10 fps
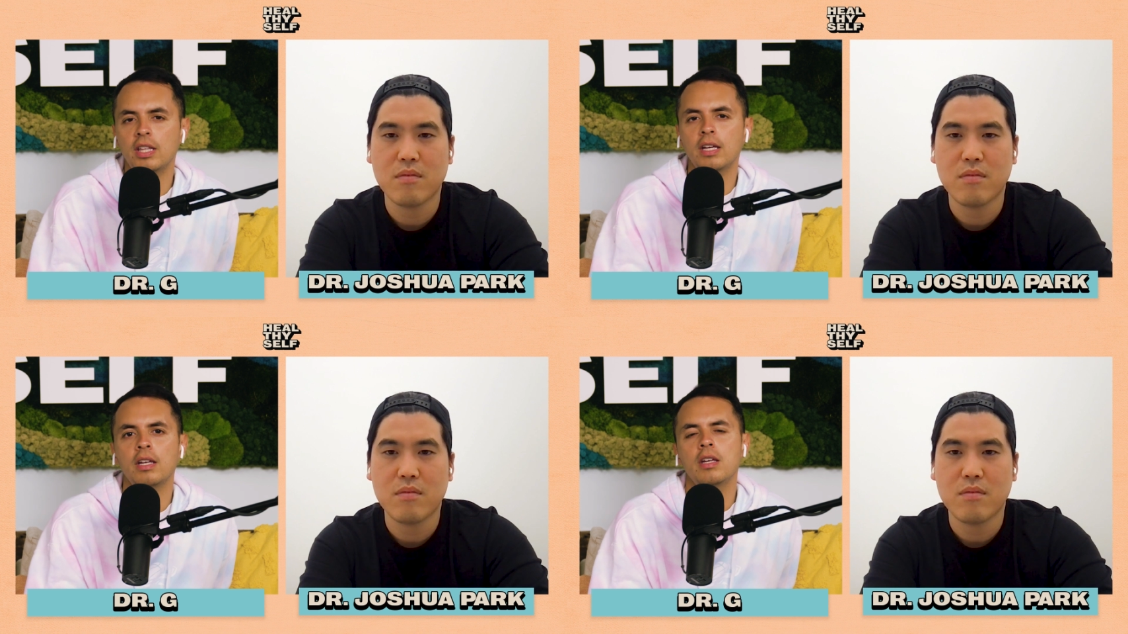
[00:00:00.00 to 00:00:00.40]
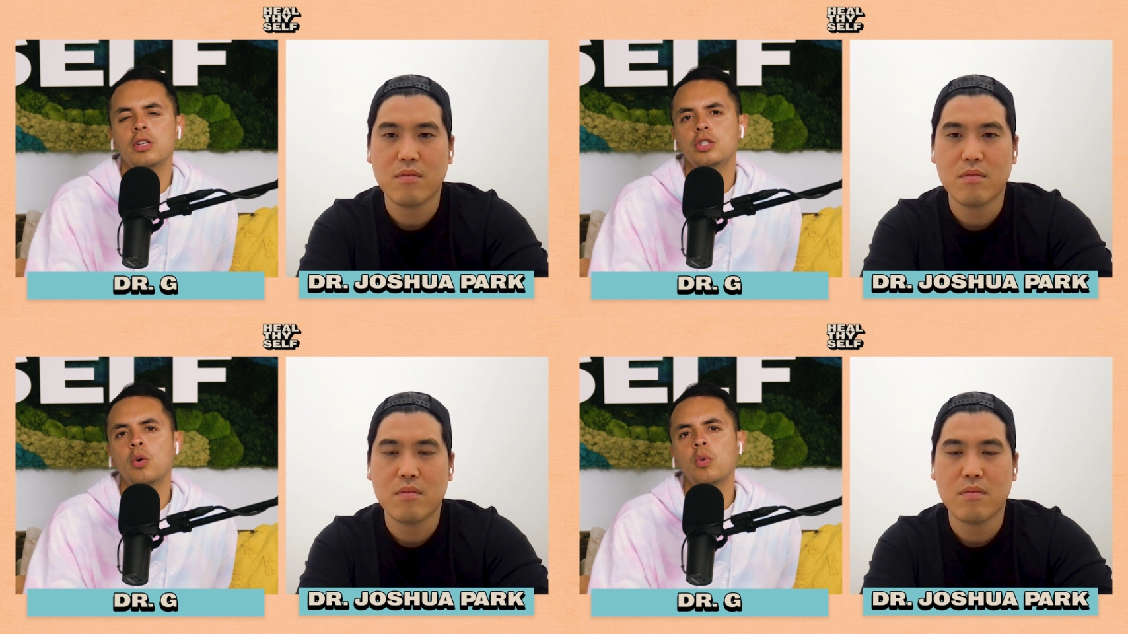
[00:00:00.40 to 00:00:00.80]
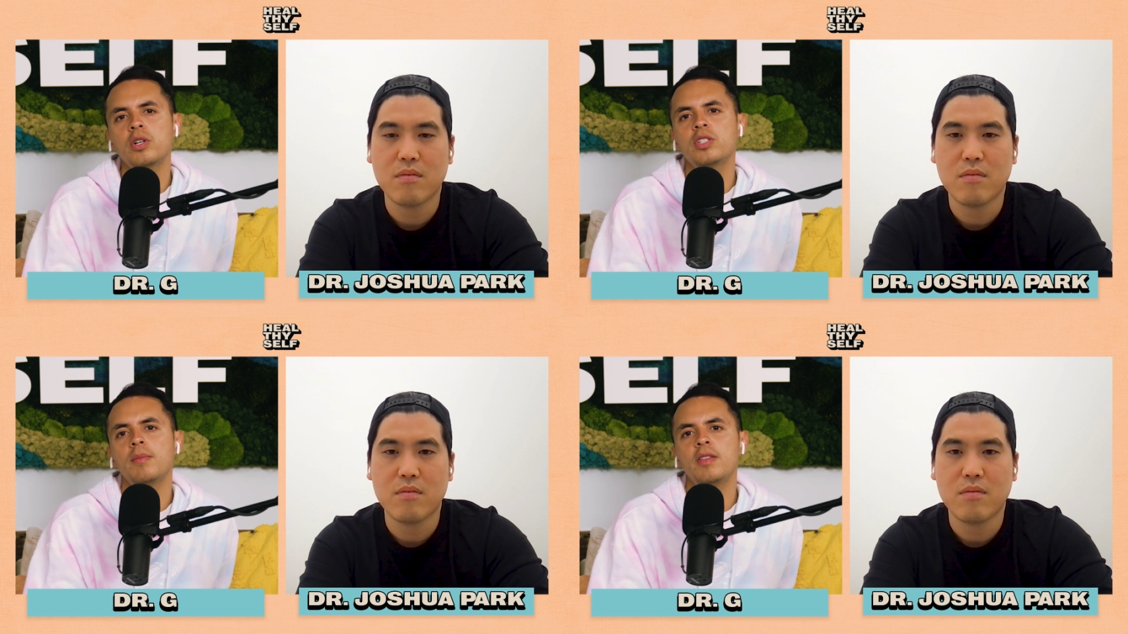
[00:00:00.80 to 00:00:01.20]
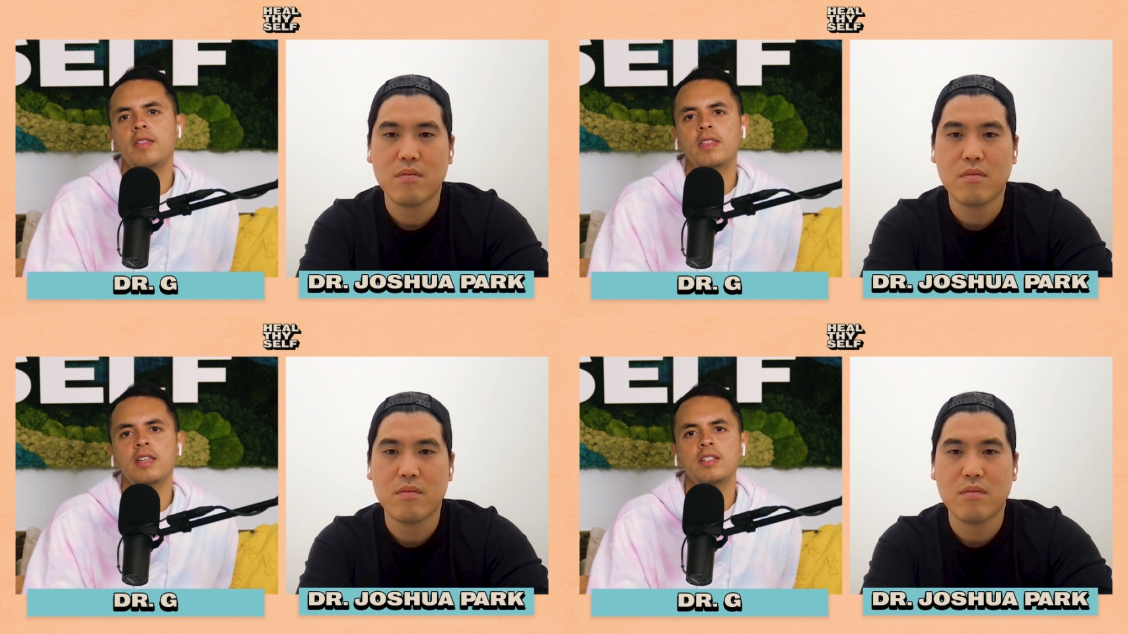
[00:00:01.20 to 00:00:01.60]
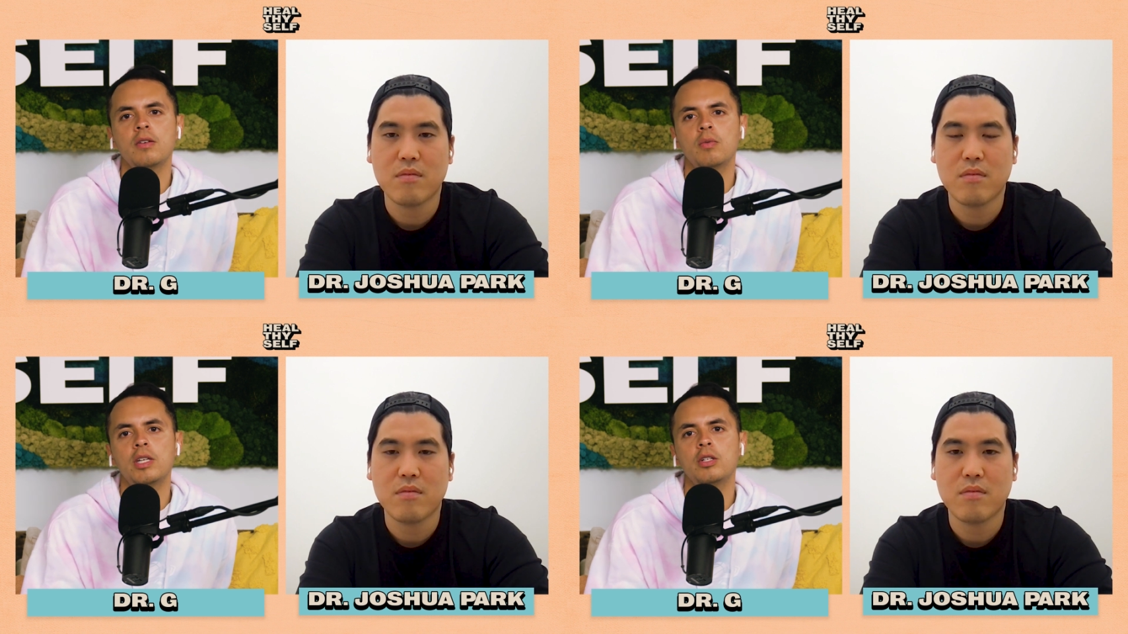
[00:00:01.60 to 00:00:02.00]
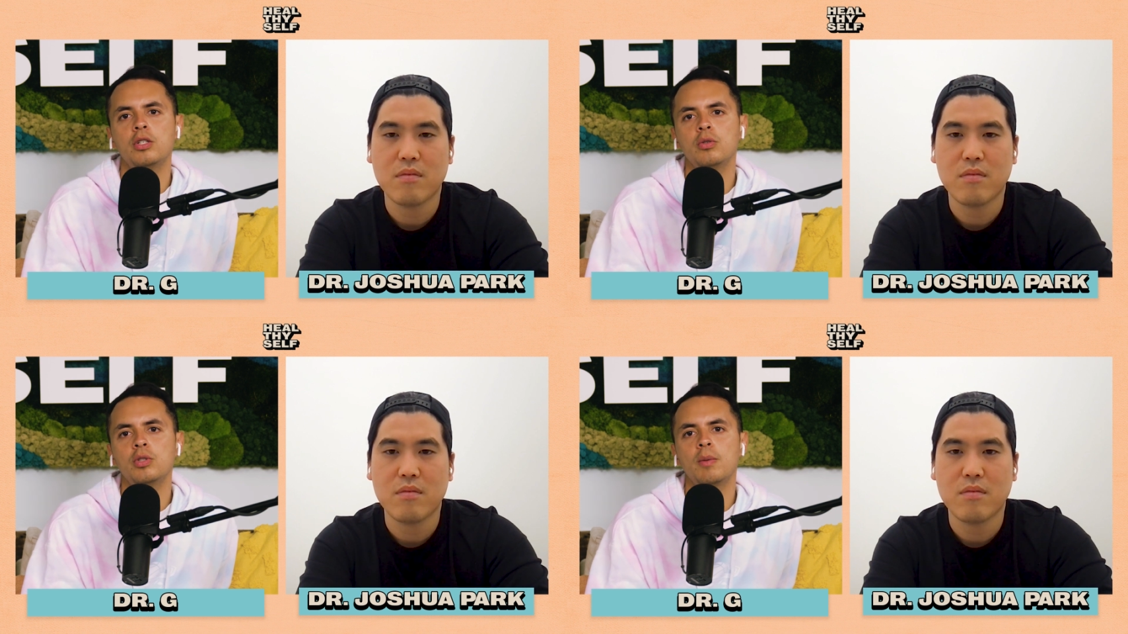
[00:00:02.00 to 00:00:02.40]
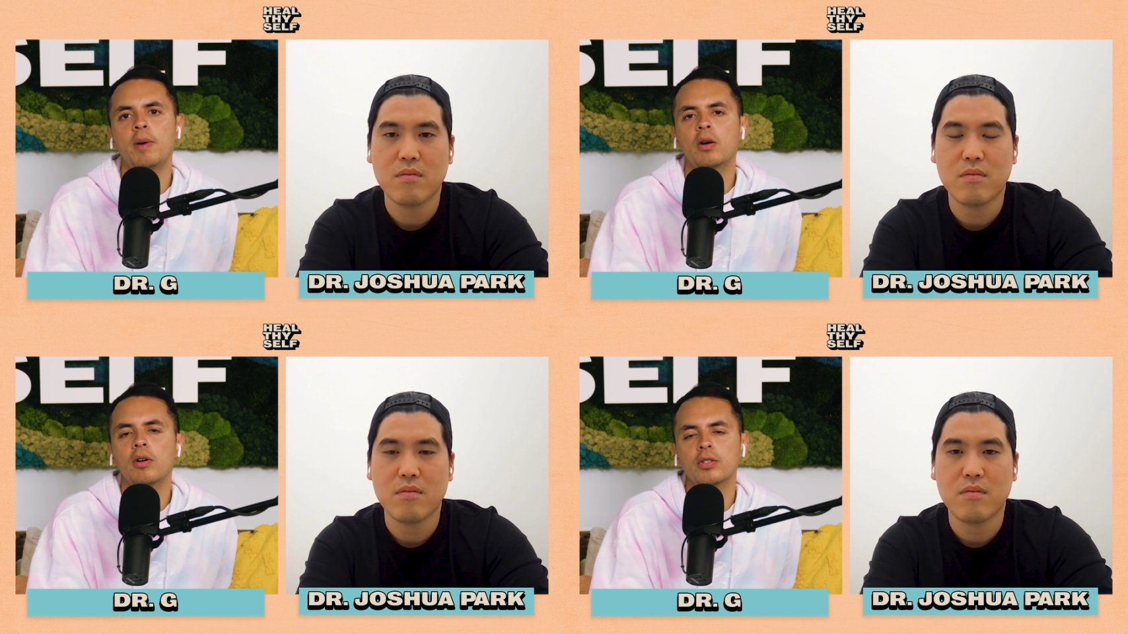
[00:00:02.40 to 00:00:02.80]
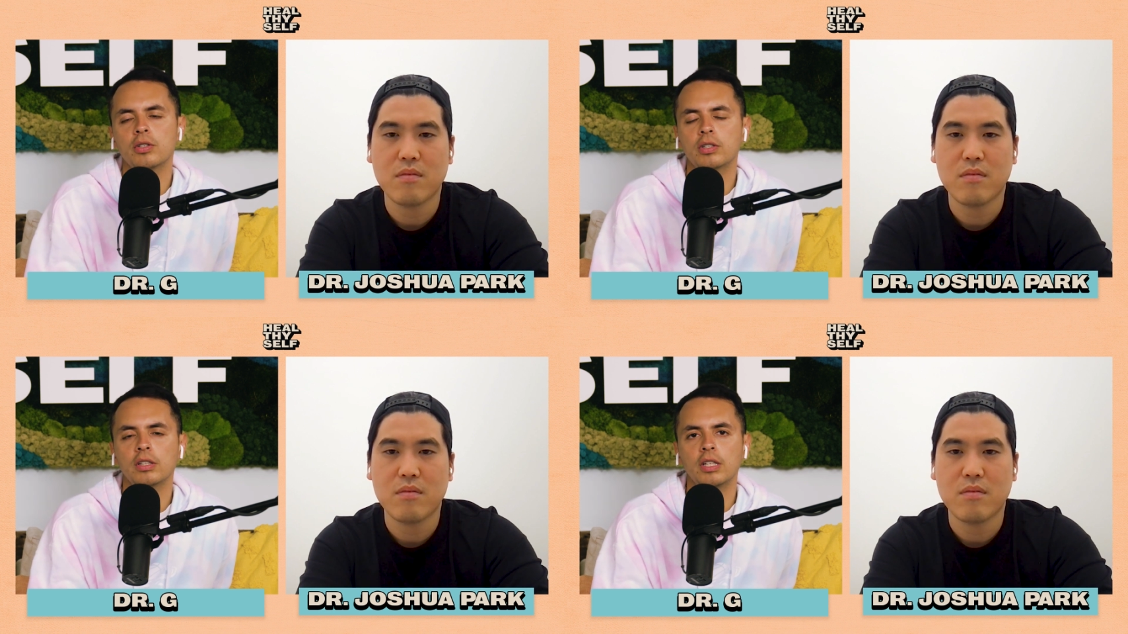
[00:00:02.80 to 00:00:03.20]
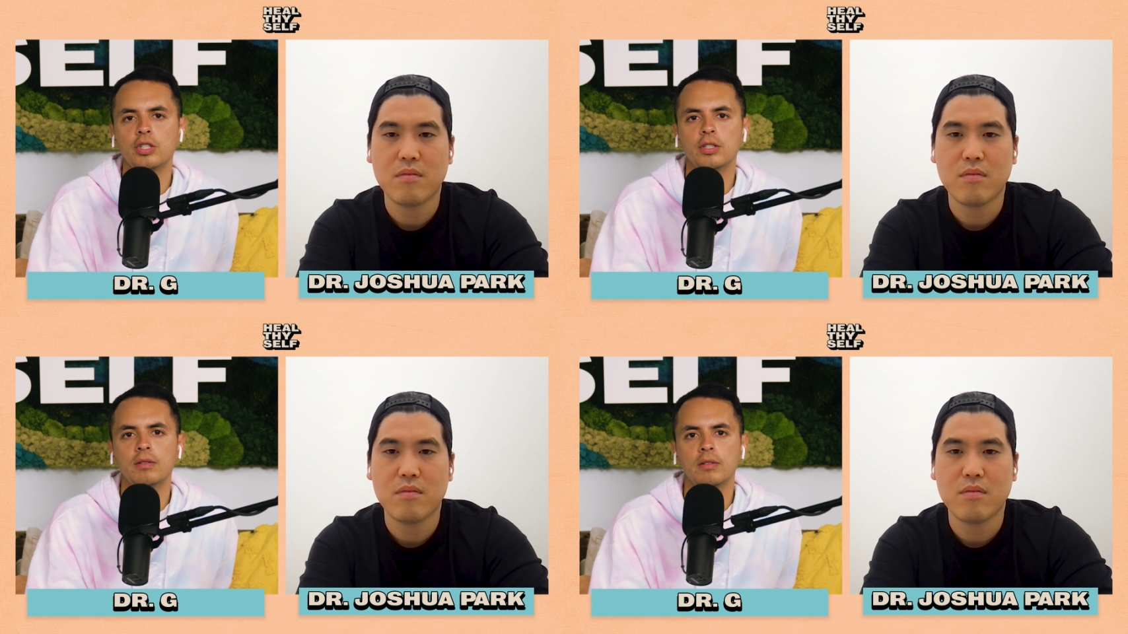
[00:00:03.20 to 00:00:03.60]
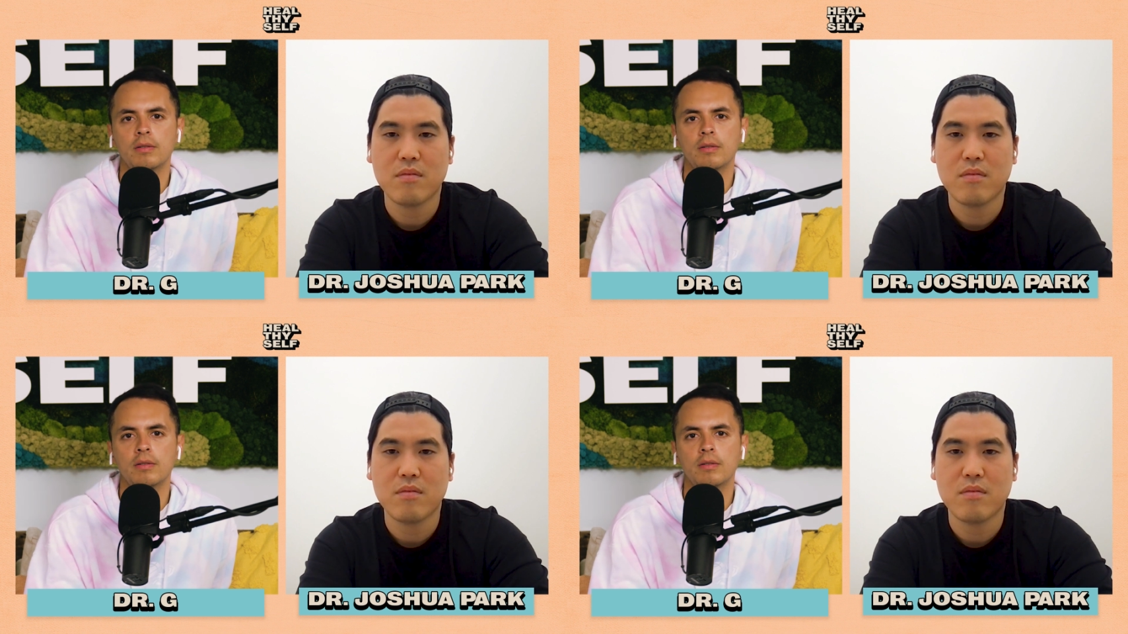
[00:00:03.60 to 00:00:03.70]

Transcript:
Speaker 1: thing. So, what are some of the things that we can do to better our circulation?